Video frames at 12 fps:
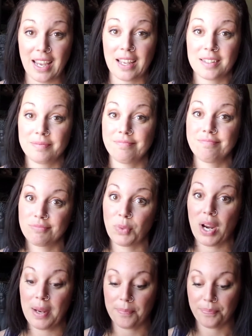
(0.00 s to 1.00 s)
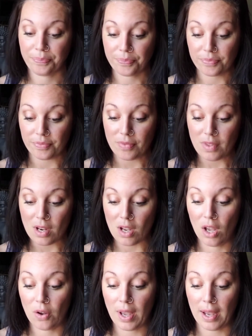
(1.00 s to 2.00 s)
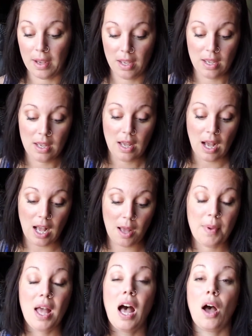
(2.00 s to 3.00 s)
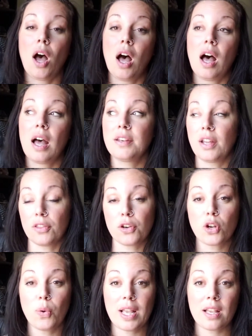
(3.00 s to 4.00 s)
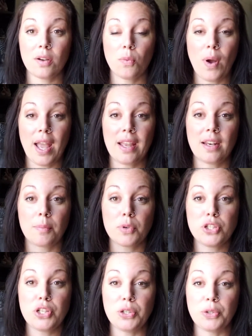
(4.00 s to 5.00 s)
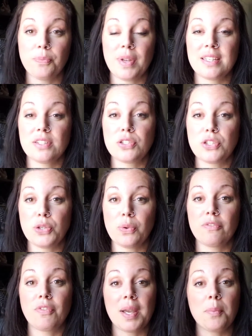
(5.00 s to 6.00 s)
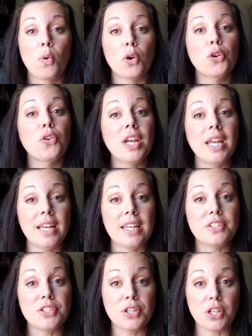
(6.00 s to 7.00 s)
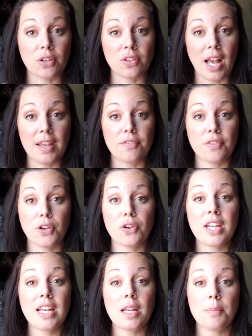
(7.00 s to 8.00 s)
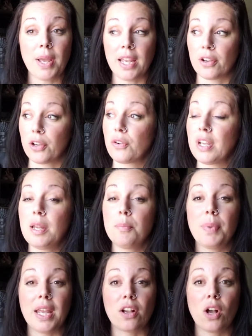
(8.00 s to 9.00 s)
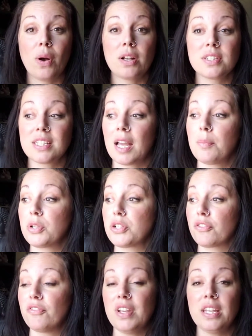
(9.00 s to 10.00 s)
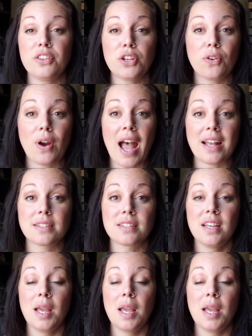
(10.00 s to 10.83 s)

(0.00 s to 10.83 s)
it, right? Okay. Another quick way, number 2, is to invite more green into your life. Green and pink, green and pink. Go outside, put your feet in the grass,